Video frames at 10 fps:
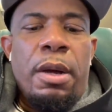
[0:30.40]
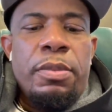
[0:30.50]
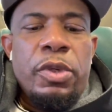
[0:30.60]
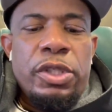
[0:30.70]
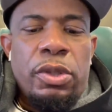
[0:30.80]

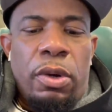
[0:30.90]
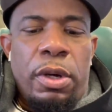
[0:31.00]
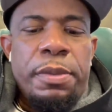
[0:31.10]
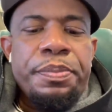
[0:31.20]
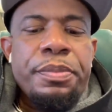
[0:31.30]
which
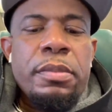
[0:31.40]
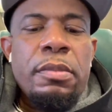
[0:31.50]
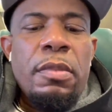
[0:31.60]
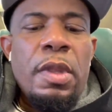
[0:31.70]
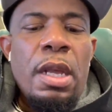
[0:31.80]
saw
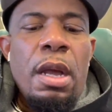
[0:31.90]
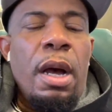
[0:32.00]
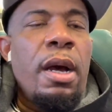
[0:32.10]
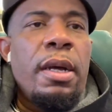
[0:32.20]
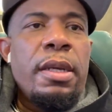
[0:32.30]

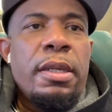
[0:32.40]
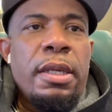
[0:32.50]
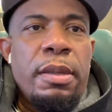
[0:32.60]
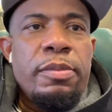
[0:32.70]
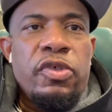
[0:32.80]

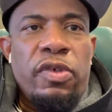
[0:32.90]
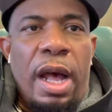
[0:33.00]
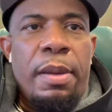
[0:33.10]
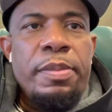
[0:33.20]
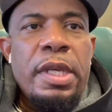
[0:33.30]
him
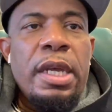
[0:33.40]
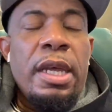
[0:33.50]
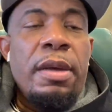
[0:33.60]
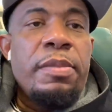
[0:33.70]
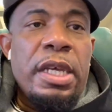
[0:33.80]

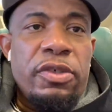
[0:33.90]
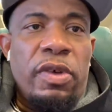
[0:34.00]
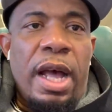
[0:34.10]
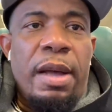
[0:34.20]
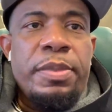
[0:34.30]
get
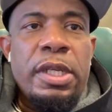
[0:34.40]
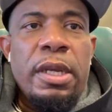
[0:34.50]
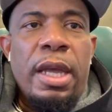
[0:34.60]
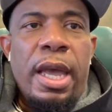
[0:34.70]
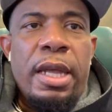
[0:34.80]
dropped,
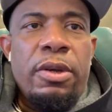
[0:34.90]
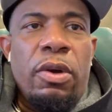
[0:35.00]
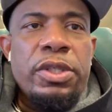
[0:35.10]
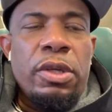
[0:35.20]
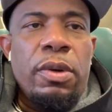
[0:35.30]
and
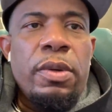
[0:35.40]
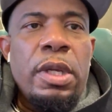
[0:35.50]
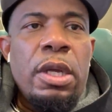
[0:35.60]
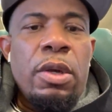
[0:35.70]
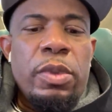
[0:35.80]
also
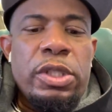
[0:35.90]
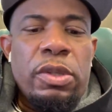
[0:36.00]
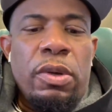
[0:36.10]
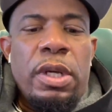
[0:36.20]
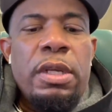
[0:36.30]
which
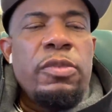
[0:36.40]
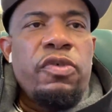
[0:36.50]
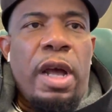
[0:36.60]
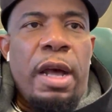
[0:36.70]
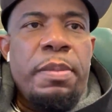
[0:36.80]
saw him
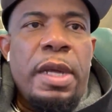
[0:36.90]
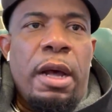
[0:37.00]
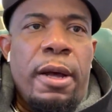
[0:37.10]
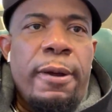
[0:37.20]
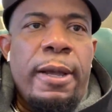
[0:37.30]
drop
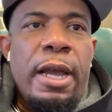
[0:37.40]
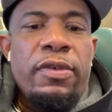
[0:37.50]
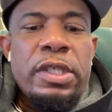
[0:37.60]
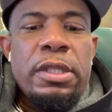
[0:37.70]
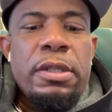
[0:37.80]

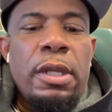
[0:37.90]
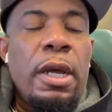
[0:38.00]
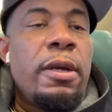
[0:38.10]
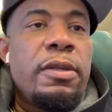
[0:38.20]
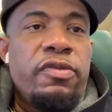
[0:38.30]
Erickson
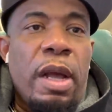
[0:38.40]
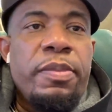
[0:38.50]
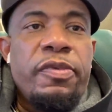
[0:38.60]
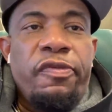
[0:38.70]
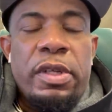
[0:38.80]
drop
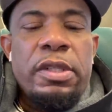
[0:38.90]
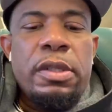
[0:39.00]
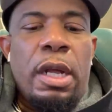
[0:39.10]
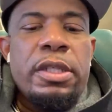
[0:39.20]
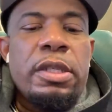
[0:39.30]

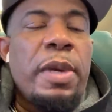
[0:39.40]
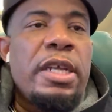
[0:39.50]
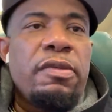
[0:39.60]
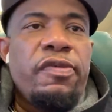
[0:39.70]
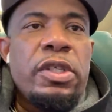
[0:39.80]
from
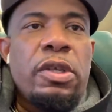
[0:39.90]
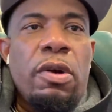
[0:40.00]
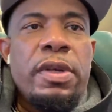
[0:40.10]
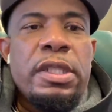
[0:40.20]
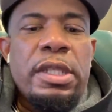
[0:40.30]
Sebastian
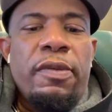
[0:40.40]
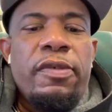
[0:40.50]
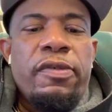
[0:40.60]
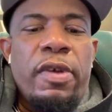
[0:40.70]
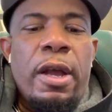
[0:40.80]
Fundora in the
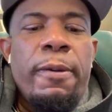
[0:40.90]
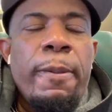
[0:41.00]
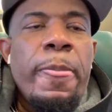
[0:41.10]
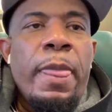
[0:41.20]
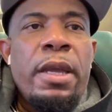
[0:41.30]
seventh
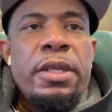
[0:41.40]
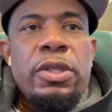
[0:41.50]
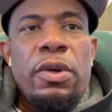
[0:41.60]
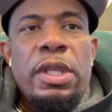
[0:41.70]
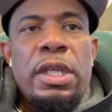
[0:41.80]
round.
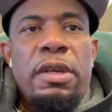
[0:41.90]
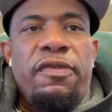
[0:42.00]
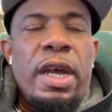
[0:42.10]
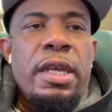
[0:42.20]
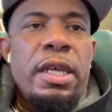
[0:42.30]
So early in the
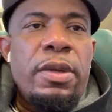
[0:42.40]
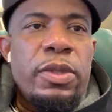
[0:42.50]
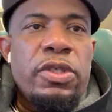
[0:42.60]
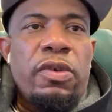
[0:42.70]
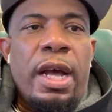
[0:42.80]
fight, he
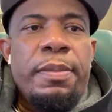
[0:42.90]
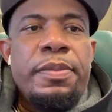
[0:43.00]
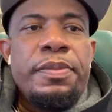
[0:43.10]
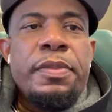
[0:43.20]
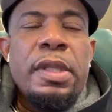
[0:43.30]
was dropped.
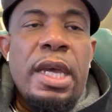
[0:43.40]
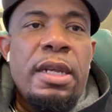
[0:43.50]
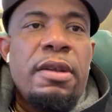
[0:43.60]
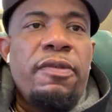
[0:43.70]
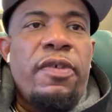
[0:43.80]
Late
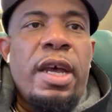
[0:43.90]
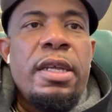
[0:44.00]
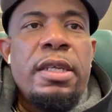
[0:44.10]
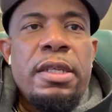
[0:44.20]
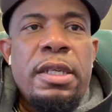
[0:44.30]
in the fight,
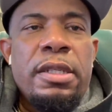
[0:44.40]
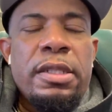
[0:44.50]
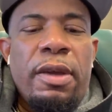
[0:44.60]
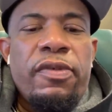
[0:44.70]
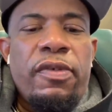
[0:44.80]
in the
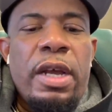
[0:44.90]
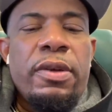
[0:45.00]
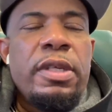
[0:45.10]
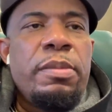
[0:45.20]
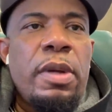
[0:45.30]
seventh
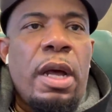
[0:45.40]
round, he